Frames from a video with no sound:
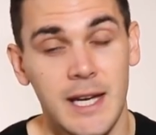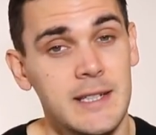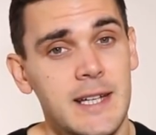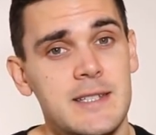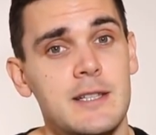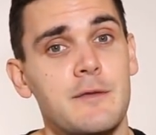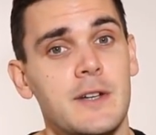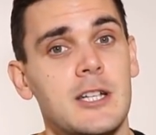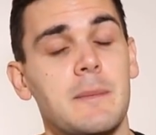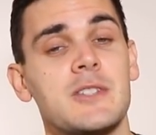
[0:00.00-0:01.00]
and getting the
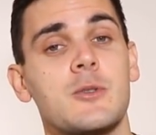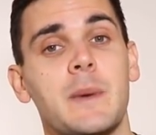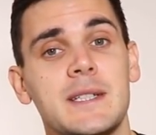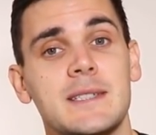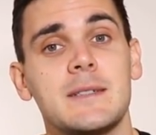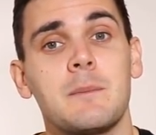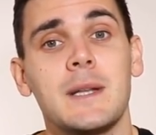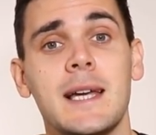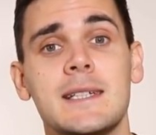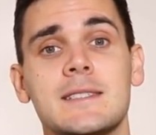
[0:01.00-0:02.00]
fundamental pieces in
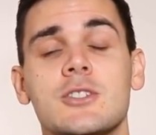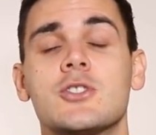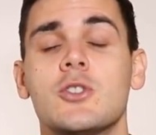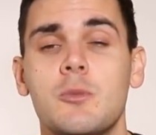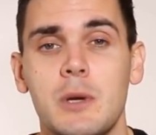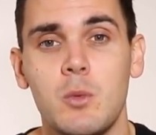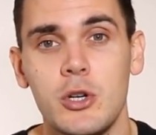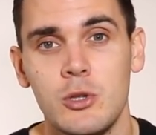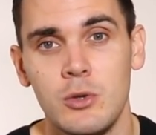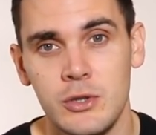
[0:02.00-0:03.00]
place should be
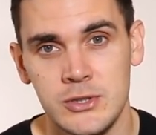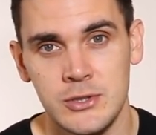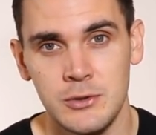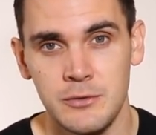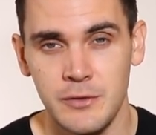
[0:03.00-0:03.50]
what you look to do